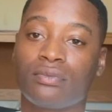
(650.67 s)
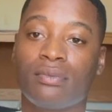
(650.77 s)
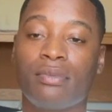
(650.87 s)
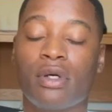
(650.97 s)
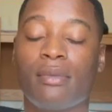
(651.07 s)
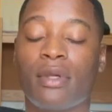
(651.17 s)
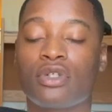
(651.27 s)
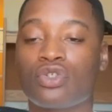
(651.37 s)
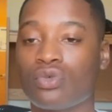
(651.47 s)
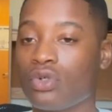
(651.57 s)
But make
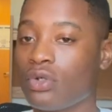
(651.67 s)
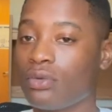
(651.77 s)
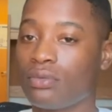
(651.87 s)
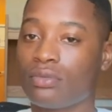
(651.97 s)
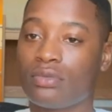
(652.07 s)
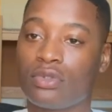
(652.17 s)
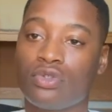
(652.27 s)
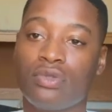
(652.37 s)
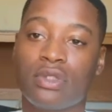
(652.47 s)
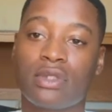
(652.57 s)
sure you
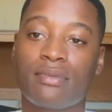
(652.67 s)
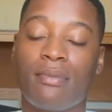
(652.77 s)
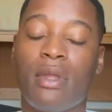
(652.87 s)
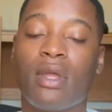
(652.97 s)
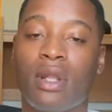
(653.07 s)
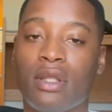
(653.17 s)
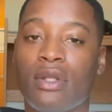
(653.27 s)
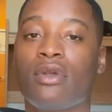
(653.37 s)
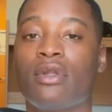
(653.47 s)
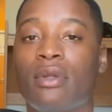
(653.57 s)
just being a leader
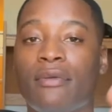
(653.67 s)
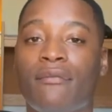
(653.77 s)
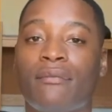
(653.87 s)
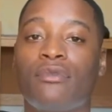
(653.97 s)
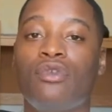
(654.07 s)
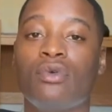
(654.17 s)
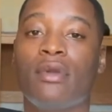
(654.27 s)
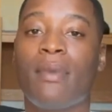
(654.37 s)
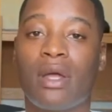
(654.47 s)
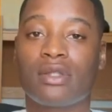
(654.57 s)
and doing it
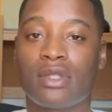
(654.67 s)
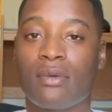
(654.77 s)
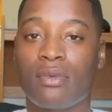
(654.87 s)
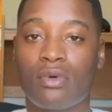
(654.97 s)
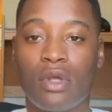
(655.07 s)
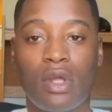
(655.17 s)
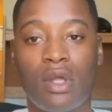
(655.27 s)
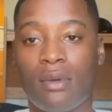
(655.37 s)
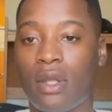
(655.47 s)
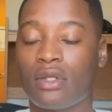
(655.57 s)
by example.
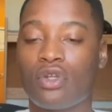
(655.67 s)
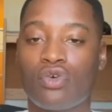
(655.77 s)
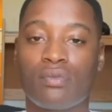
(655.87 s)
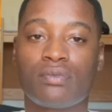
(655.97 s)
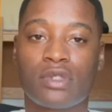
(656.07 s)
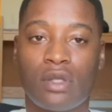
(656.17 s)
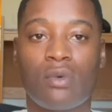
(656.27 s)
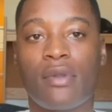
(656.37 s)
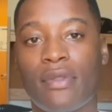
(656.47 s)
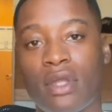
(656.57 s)
Like, don't say
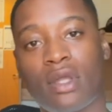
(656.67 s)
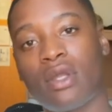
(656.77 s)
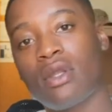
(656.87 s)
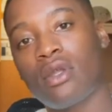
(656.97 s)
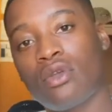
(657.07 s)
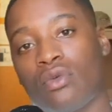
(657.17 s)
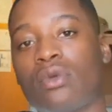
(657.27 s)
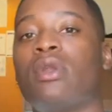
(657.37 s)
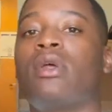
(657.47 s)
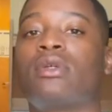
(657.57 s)
one thing and then do the
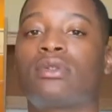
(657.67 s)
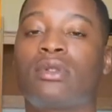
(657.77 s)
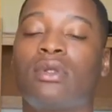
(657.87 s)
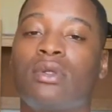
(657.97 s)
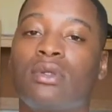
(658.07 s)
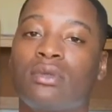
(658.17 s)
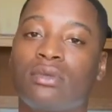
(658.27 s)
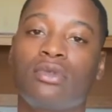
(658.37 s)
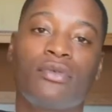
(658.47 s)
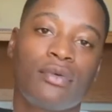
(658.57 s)
next thing.
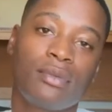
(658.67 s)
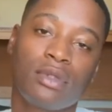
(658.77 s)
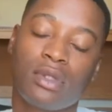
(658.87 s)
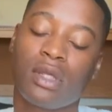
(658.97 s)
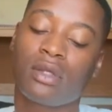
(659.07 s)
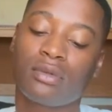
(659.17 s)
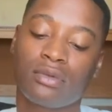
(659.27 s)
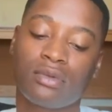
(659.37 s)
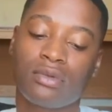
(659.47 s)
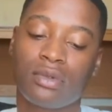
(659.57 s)
You feel me? Like,
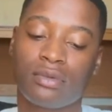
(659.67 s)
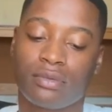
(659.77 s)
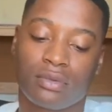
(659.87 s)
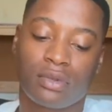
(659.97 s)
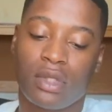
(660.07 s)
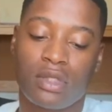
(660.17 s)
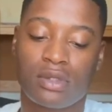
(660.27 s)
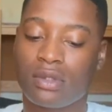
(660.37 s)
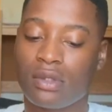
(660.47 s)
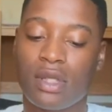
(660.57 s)
that's
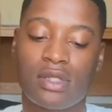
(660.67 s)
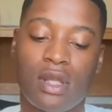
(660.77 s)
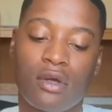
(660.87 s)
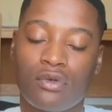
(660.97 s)
not gonna